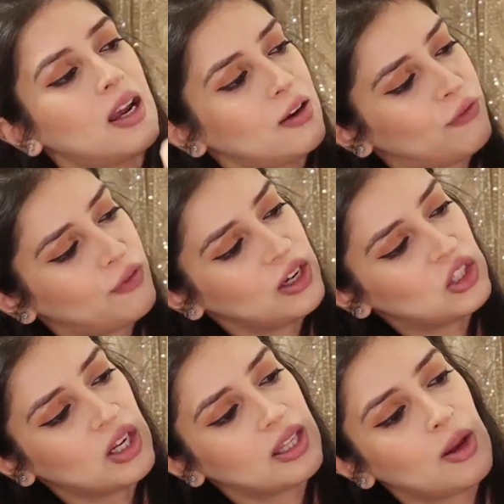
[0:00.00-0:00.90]
kind of
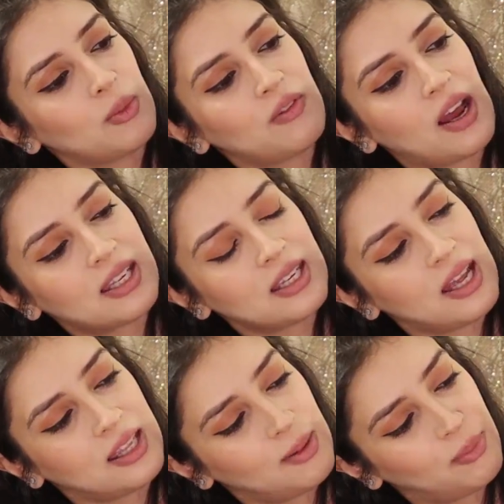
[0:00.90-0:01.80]
fringing that we've
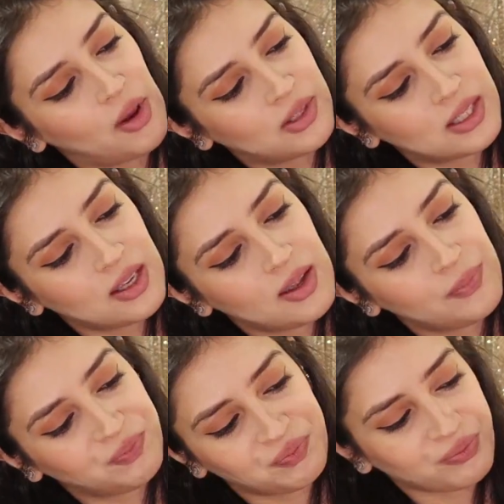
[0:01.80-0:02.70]
added at the
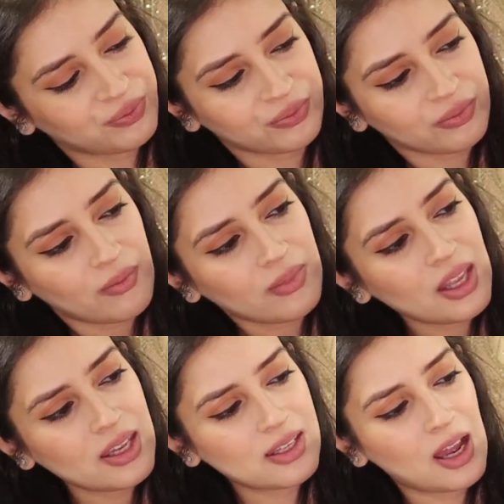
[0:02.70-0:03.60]
bottom
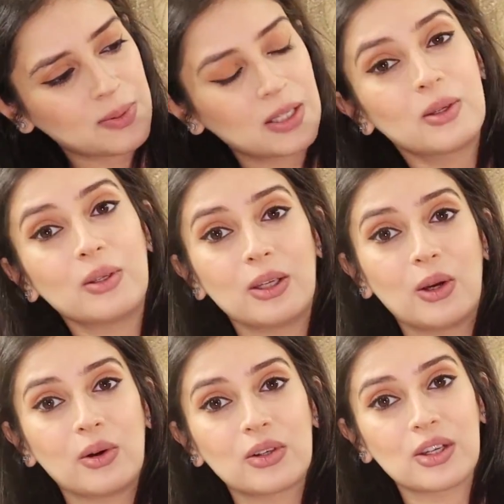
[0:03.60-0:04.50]
absolutely
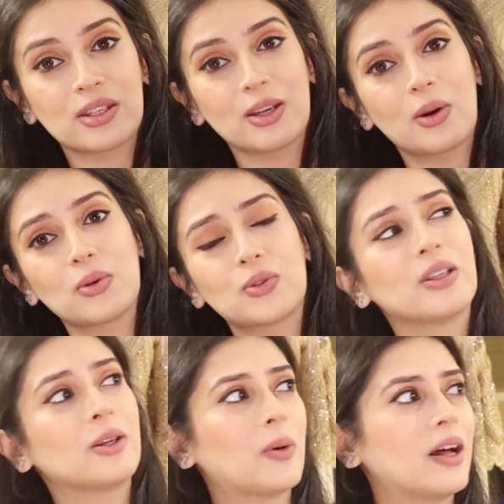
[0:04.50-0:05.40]
gorgeous. It goes
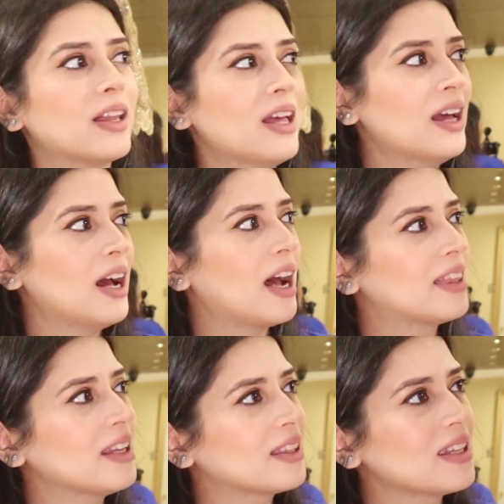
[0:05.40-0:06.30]
really well.
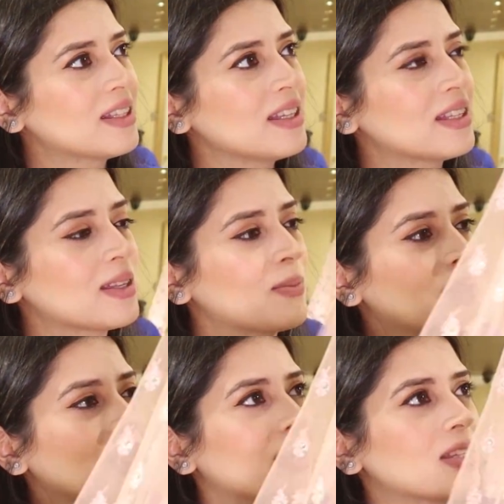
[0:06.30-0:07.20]
I think this is
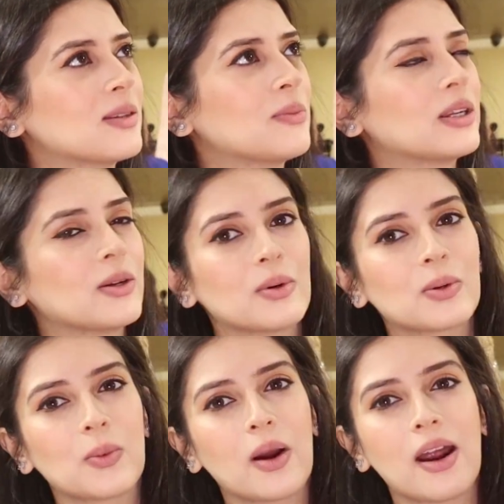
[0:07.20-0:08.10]
something that somebody
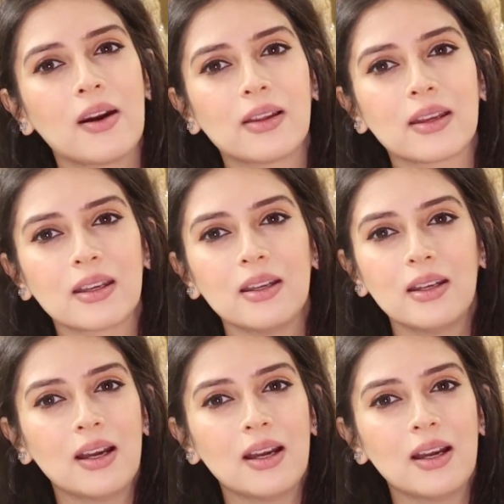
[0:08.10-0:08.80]
would wear like